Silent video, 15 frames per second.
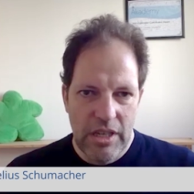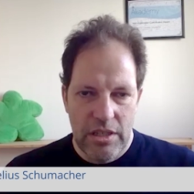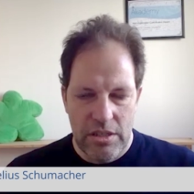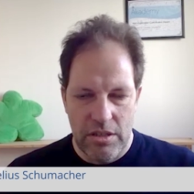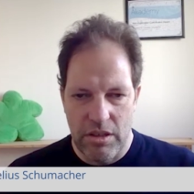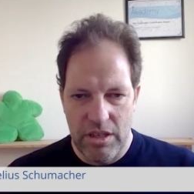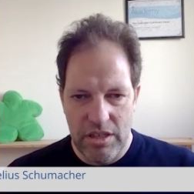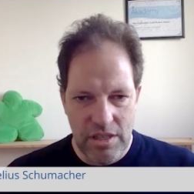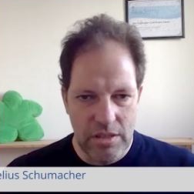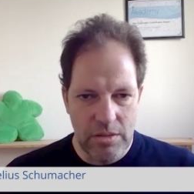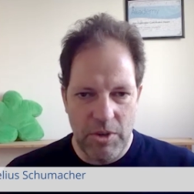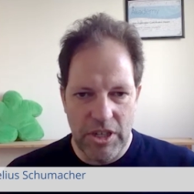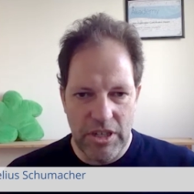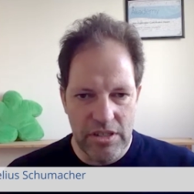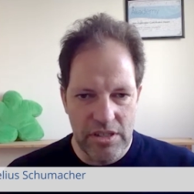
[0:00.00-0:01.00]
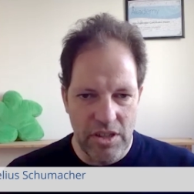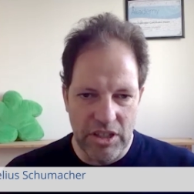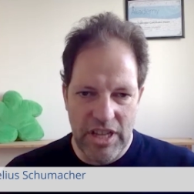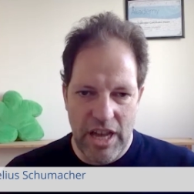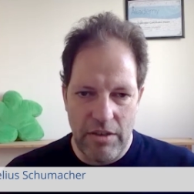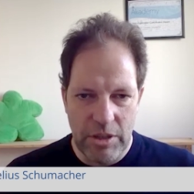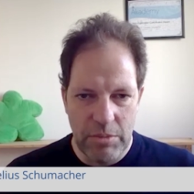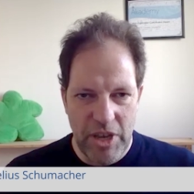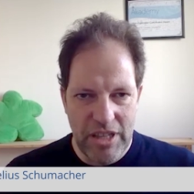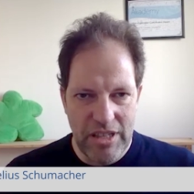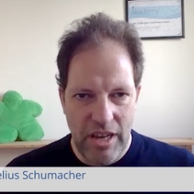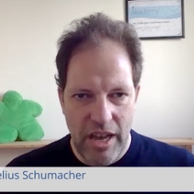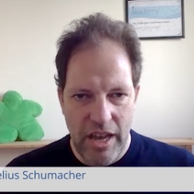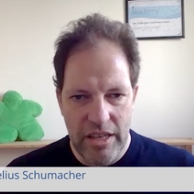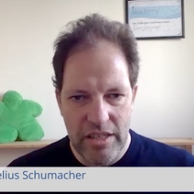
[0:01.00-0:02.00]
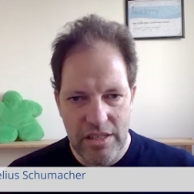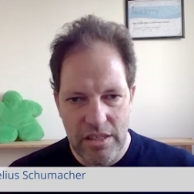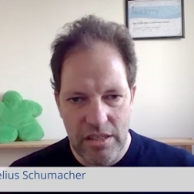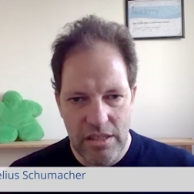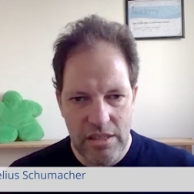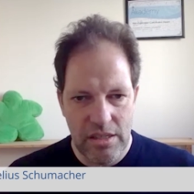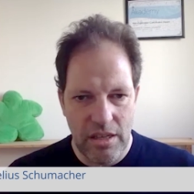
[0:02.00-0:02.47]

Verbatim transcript: So this is what is not covered by the license.